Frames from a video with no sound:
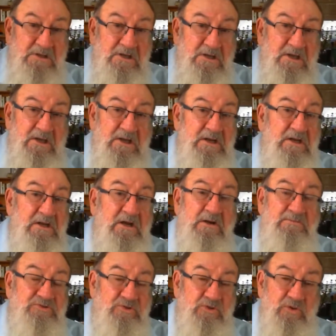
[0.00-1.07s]
And I'm
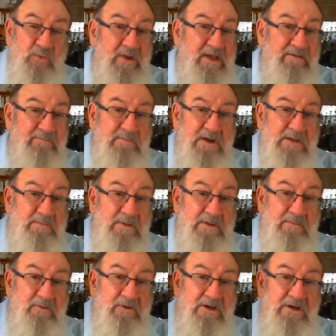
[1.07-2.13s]
sure we have many people
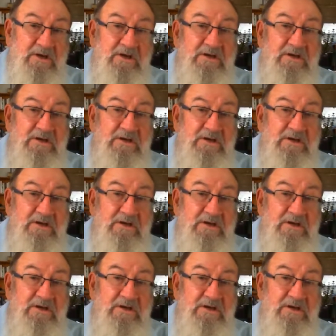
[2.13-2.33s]
here in